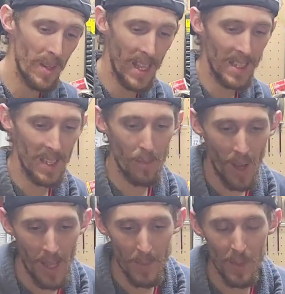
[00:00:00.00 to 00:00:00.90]
We got that
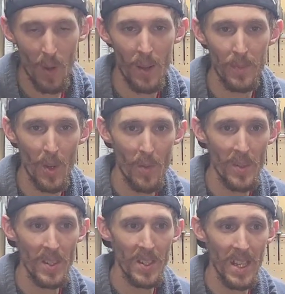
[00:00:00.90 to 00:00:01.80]
pipe swapped
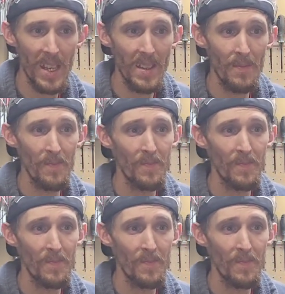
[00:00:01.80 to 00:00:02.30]
over today.